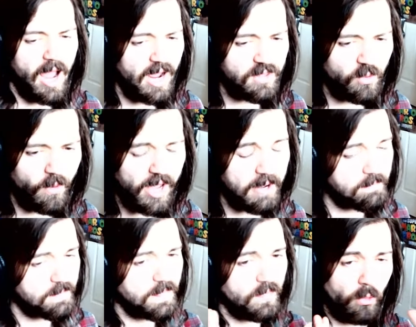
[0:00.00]
Either
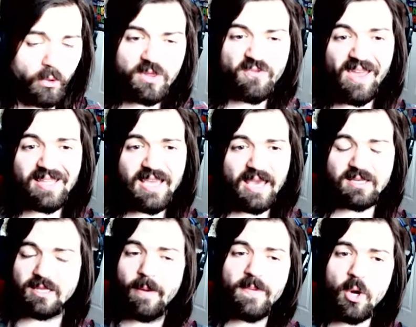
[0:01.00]
way, looks
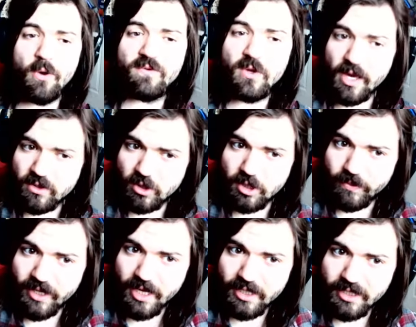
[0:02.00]
fantastic. Let me know if you guys are going to
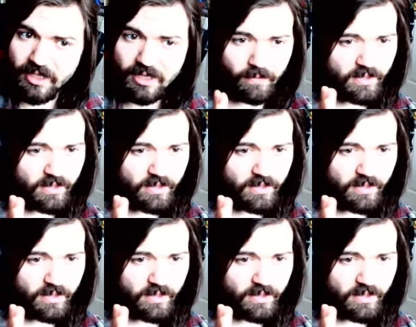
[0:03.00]
be getting it.